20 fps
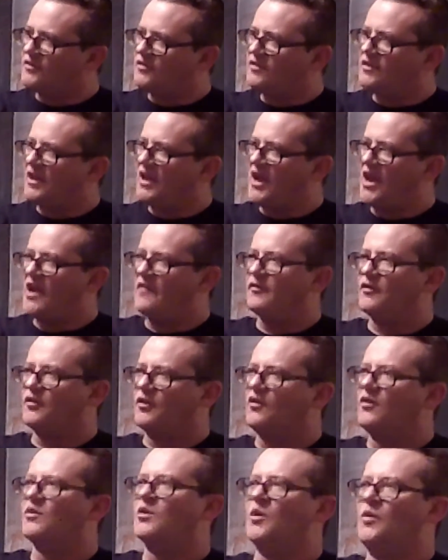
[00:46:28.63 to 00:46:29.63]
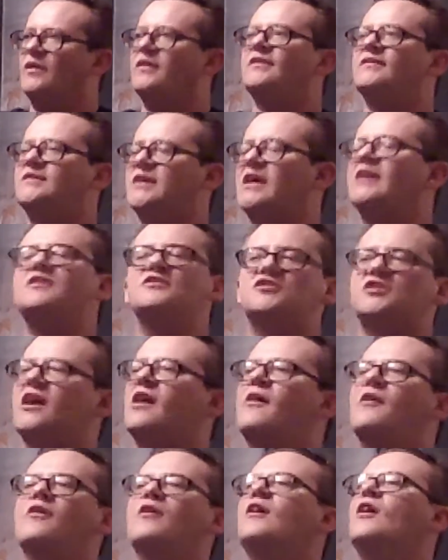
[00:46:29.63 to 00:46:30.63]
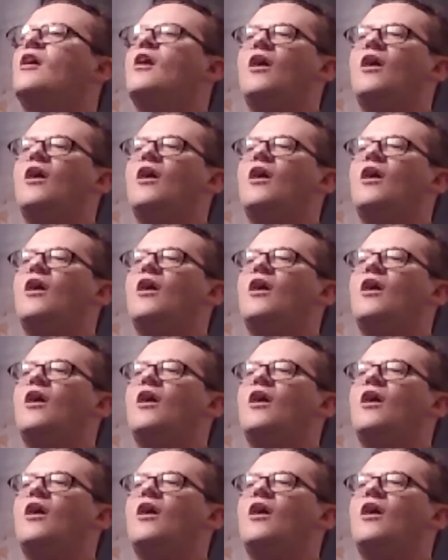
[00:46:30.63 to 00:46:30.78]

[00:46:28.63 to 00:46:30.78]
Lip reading: They have a girl go in and take a shower,